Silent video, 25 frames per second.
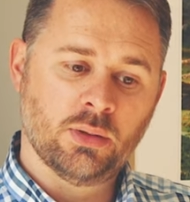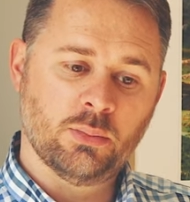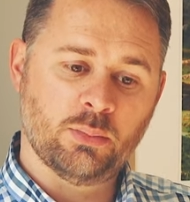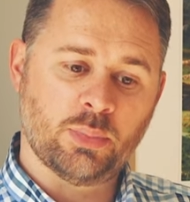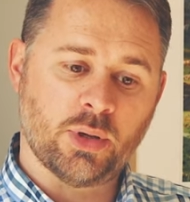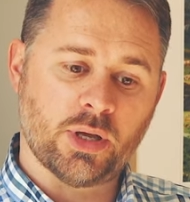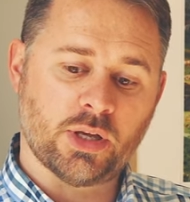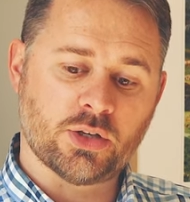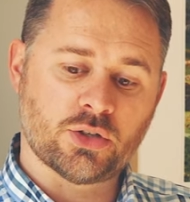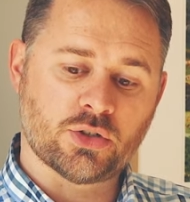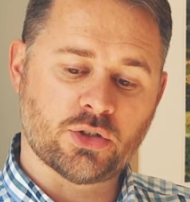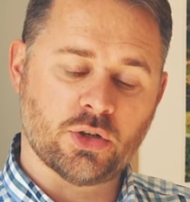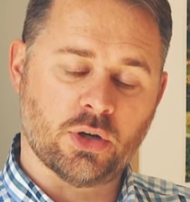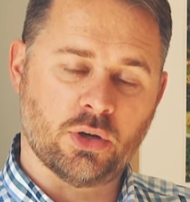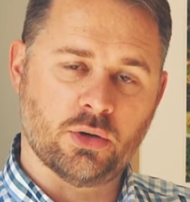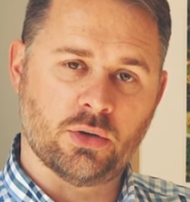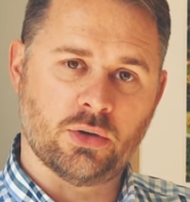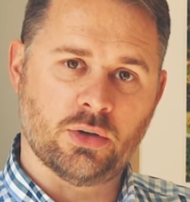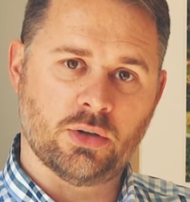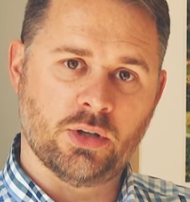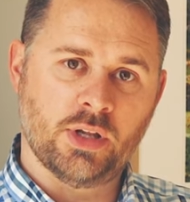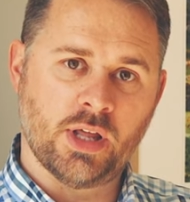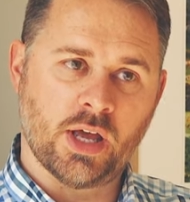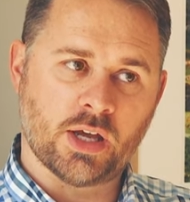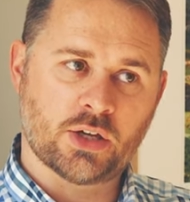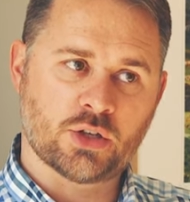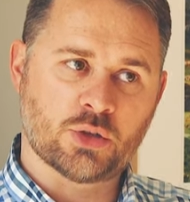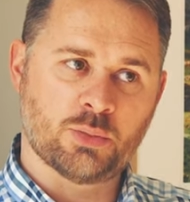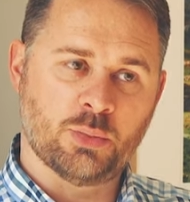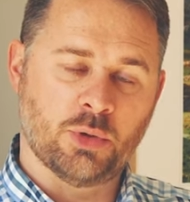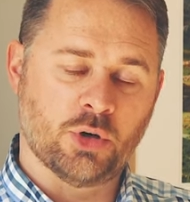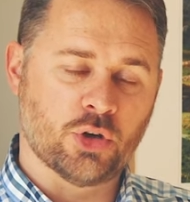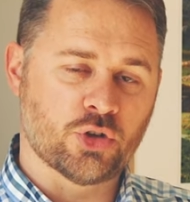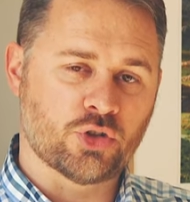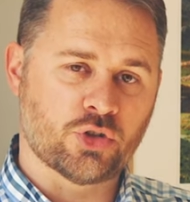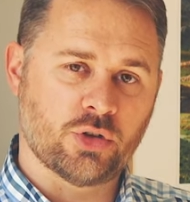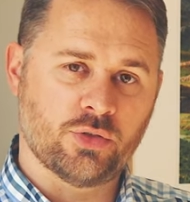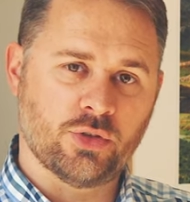based on the
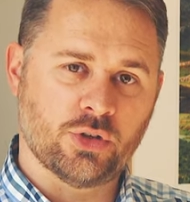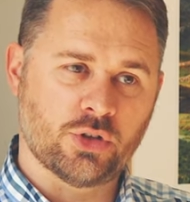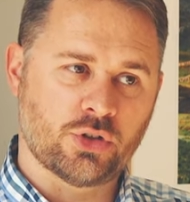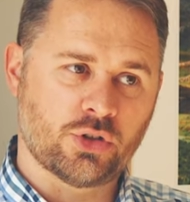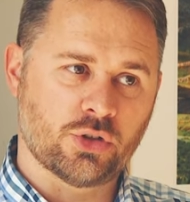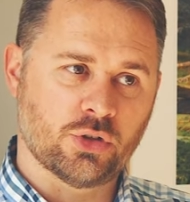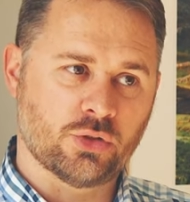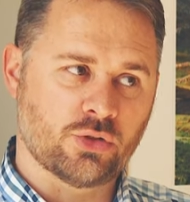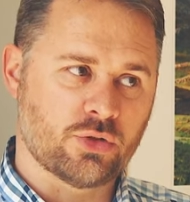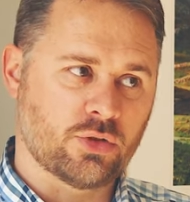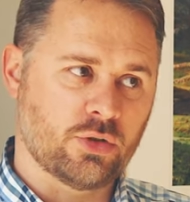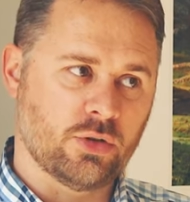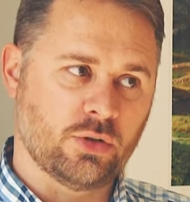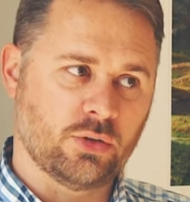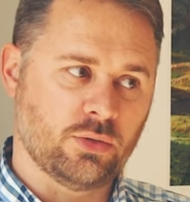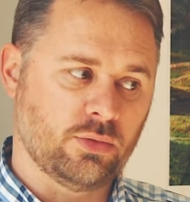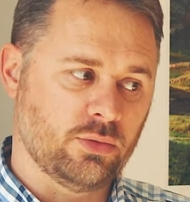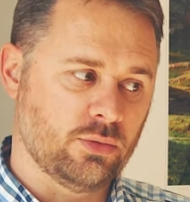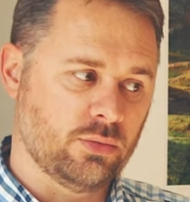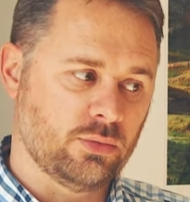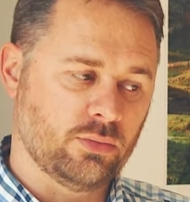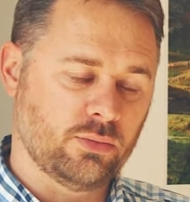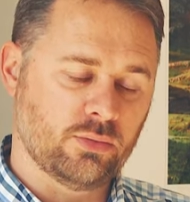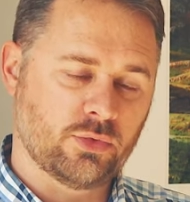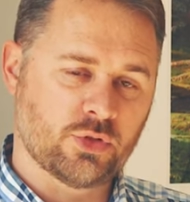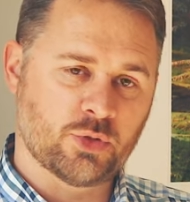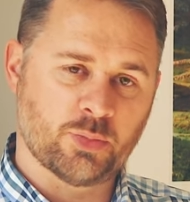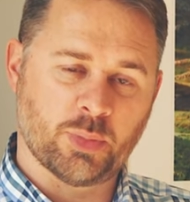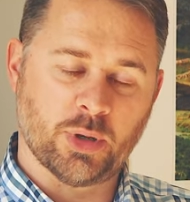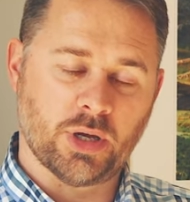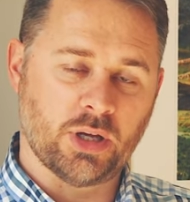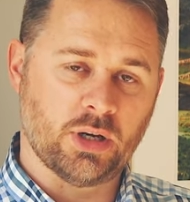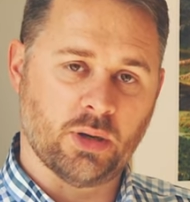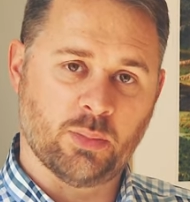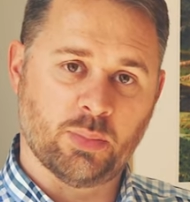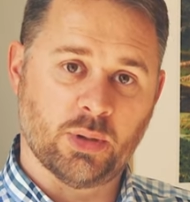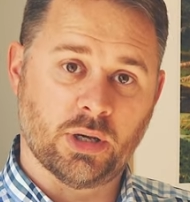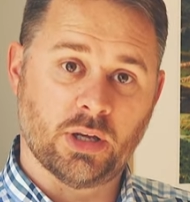exposure and the shutter and
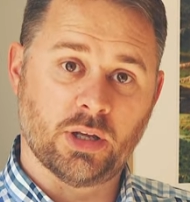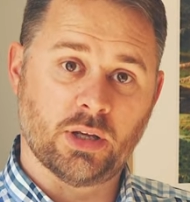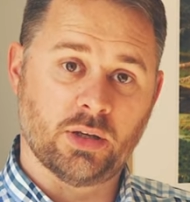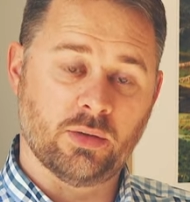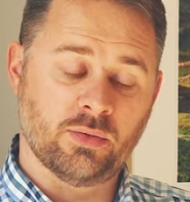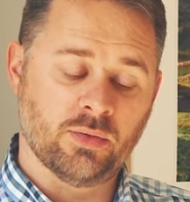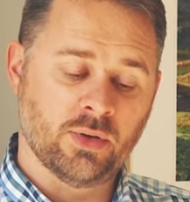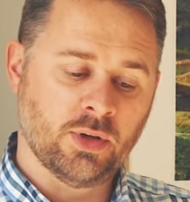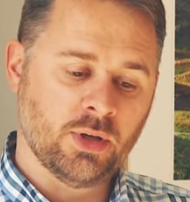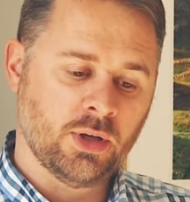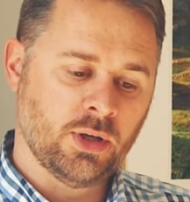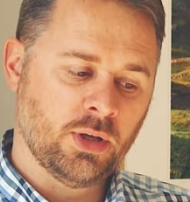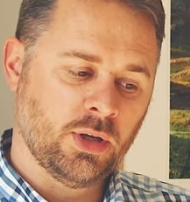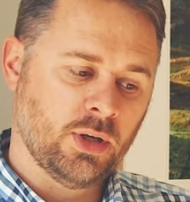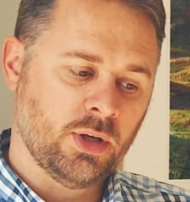speed, I believe.